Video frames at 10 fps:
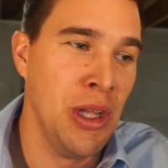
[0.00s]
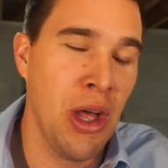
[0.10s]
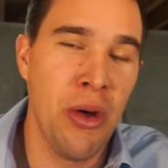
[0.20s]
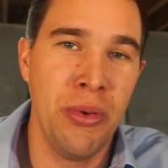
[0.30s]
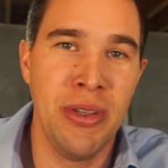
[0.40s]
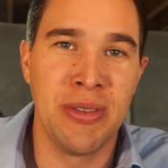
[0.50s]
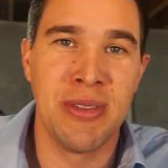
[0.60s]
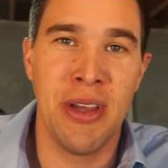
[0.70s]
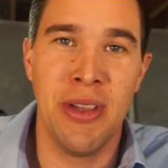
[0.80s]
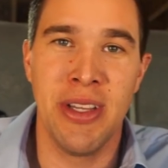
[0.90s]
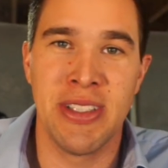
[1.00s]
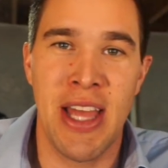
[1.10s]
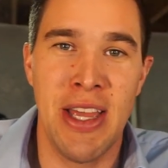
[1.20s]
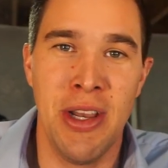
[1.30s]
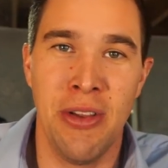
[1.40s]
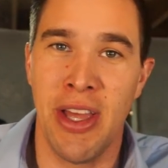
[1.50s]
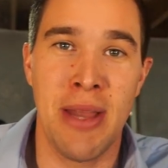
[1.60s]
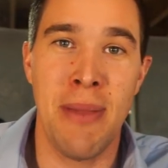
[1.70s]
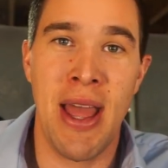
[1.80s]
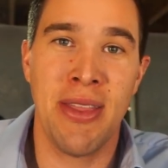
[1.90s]
always telling us that you know like
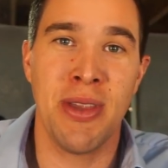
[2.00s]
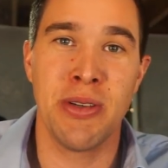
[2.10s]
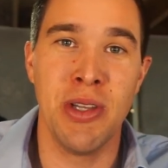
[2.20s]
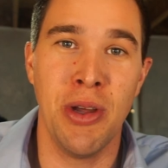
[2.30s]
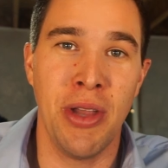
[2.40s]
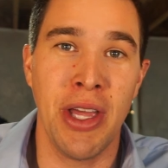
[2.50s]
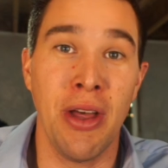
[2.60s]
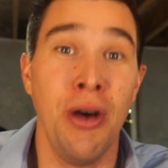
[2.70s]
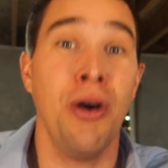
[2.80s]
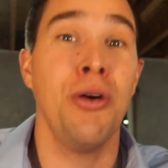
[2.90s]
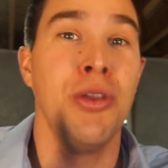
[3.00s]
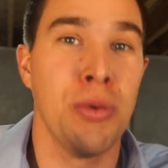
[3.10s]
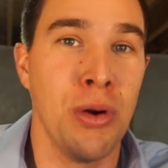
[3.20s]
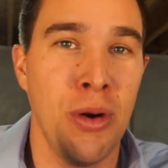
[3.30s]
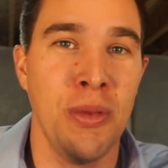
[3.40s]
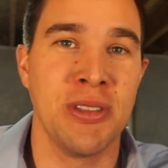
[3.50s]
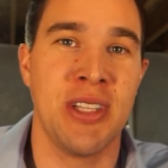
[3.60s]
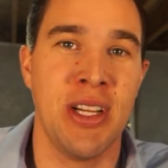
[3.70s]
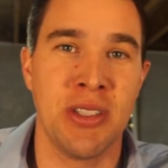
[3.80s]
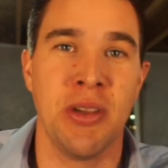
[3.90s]
in math there's no like oh you were almost
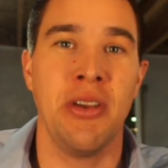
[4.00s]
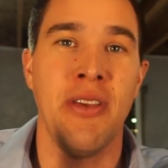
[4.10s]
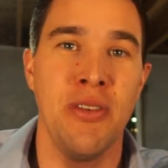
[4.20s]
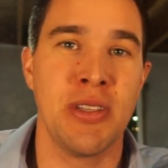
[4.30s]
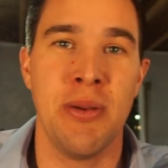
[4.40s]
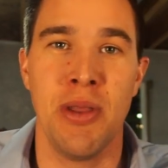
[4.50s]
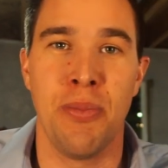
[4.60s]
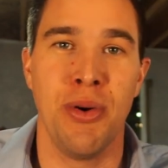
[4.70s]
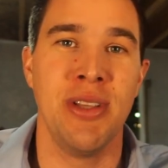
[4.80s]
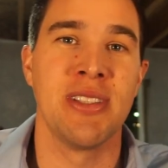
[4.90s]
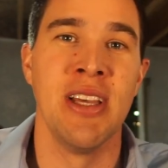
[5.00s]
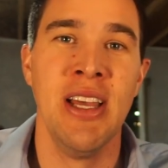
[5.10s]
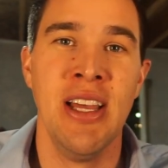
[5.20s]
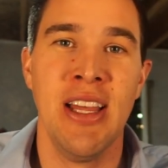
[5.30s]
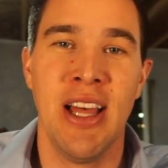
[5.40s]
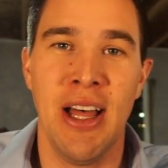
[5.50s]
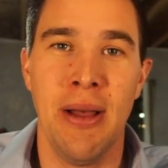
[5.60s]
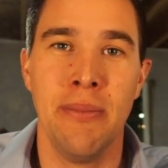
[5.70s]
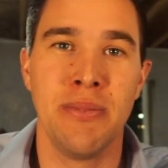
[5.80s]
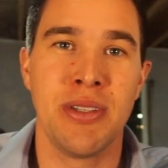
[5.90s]
there so i'll give you some of the points
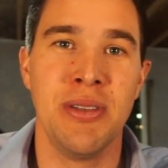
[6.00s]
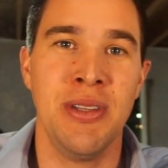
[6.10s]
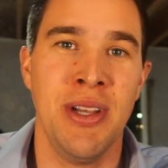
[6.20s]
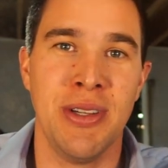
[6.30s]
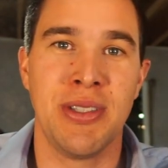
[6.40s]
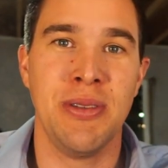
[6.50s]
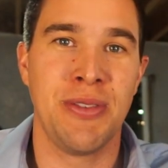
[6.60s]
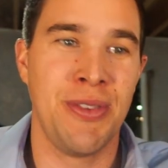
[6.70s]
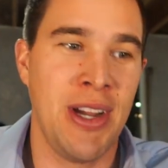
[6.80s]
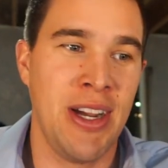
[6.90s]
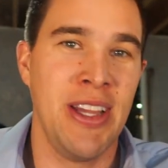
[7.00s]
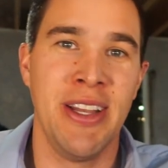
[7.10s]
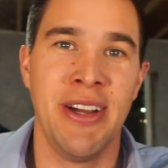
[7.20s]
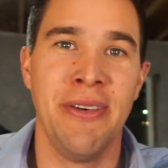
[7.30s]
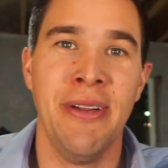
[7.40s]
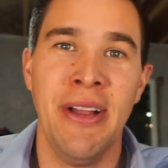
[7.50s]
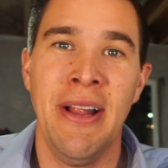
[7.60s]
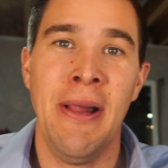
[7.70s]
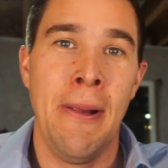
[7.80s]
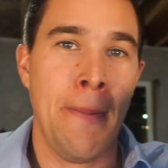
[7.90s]
um she you know she was very you know
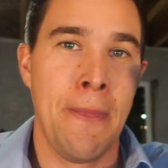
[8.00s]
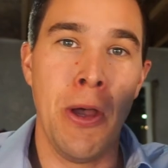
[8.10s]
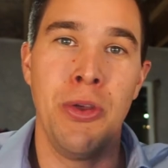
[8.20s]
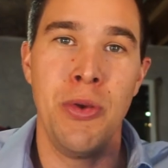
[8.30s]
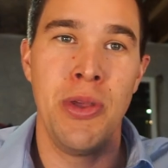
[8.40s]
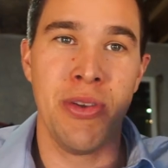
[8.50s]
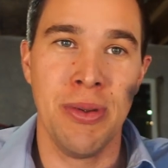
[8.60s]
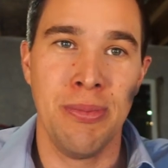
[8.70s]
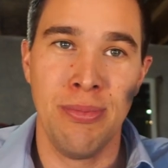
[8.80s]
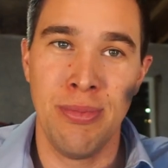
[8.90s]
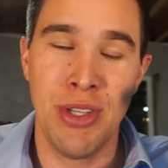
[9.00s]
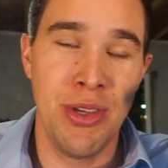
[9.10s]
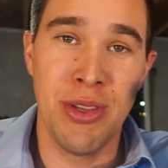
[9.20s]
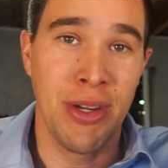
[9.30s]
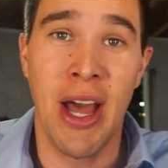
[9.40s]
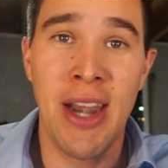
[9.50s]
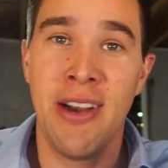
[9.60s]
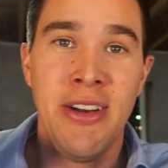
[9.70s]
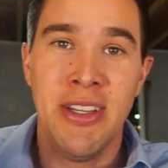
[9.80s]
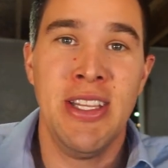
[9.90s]
no you either you either got it
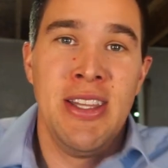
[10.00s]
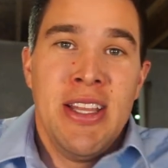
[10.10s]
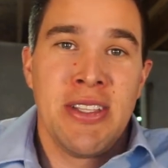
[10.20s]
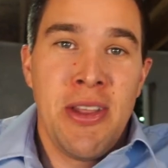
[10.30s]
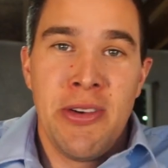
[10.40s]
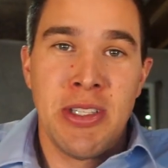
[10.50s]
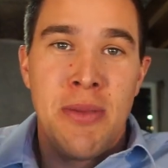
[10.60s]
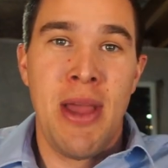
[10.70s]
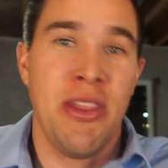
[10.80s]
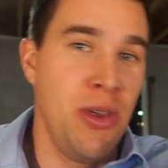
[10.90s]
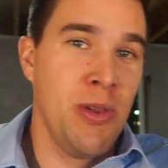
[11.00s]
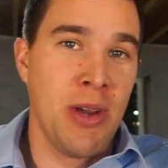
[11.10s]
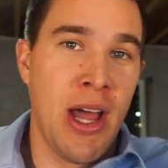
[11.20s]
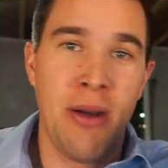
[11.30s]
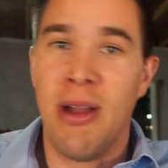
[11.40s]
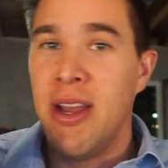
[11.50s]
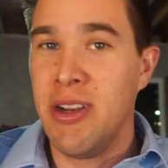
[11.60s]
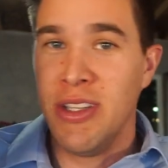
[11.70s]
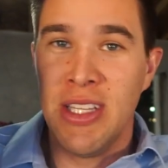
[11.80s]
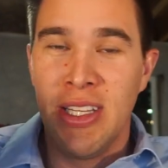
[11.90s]
or you didn't that's all there is to math you either got it right or
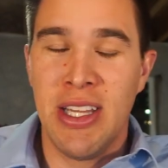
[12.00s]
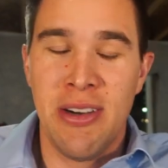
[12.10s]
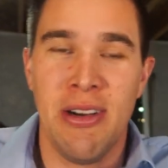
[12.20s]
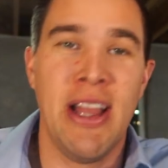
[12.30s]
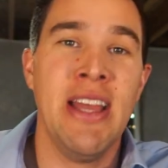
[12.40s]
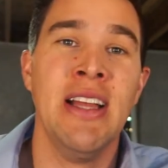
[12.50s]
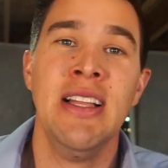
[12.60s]
you didn't get it right